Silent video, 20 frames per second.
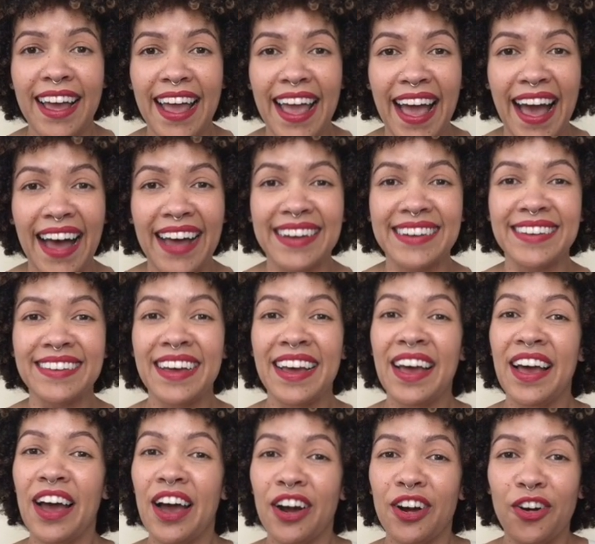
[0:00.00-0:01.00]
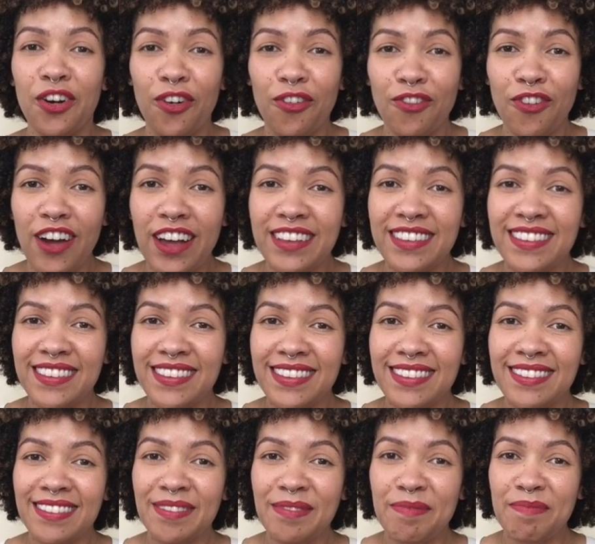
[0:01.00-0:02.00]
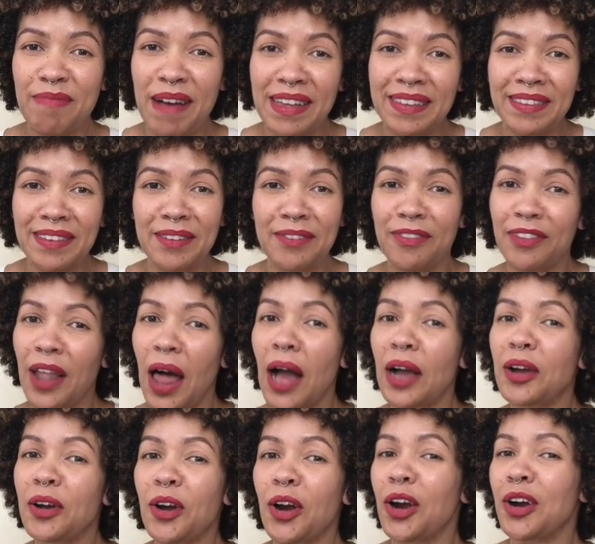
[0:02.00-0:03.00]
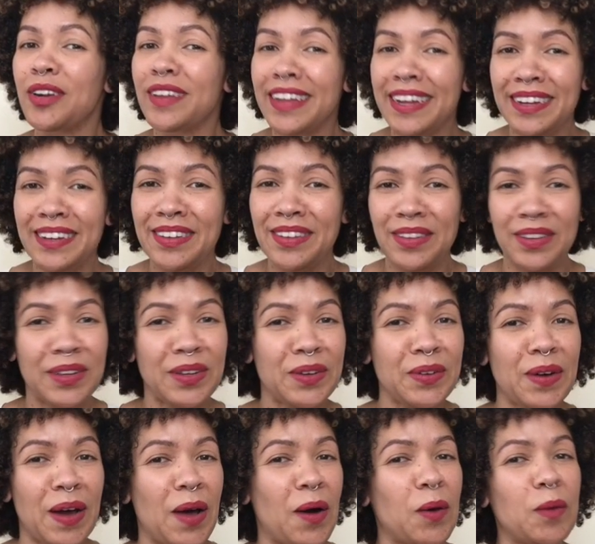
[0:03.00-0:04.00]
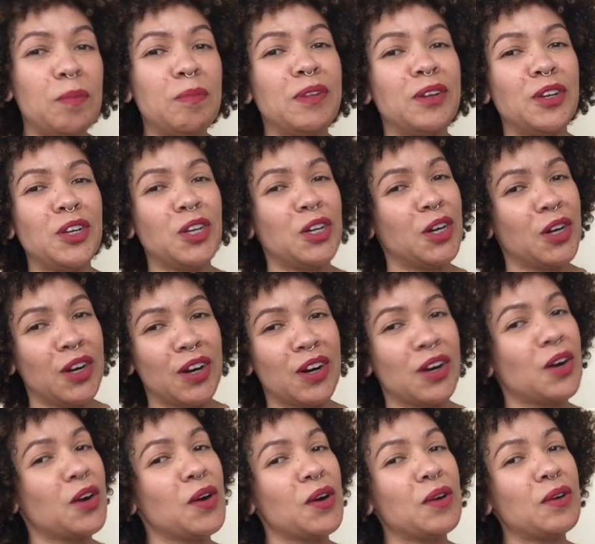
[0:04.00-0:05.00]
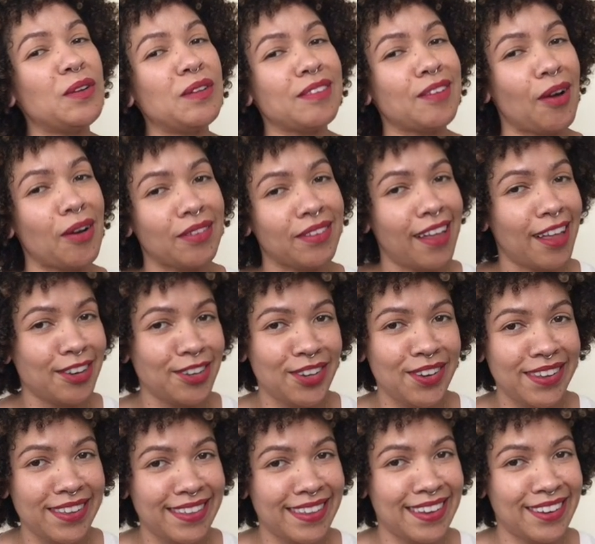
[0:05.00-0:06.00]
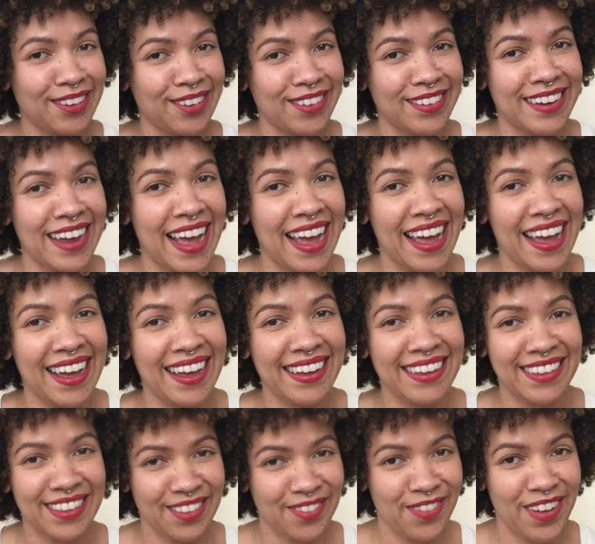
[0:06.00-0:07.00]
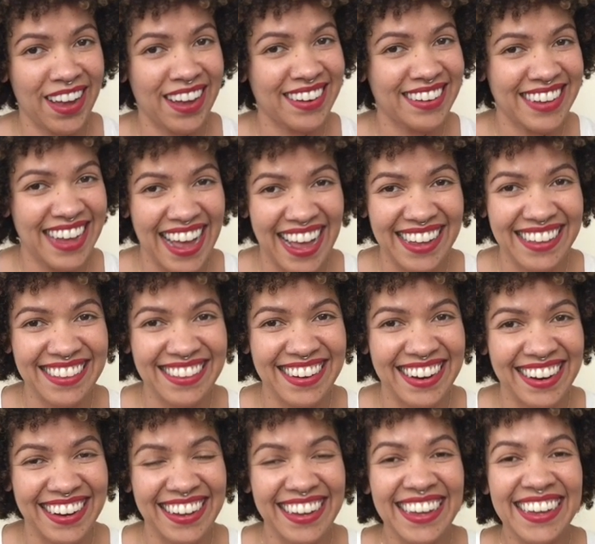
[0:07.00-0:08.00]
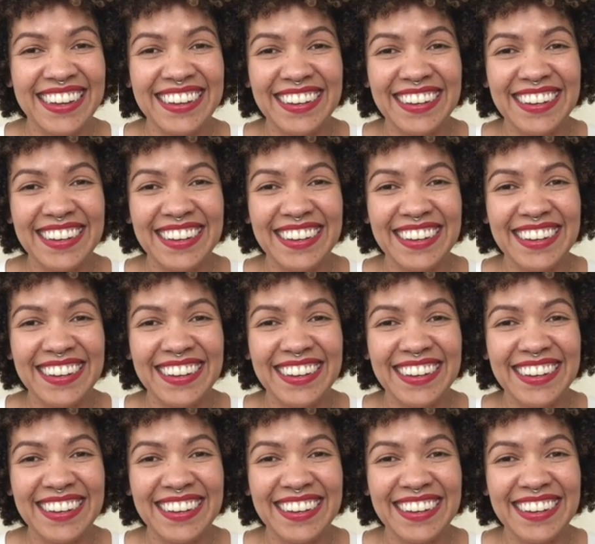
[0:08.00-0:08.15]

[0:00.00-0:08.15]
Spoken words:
And curl friends, best of luck curling to you. I hope that your curls are luscious and your day is fantastic.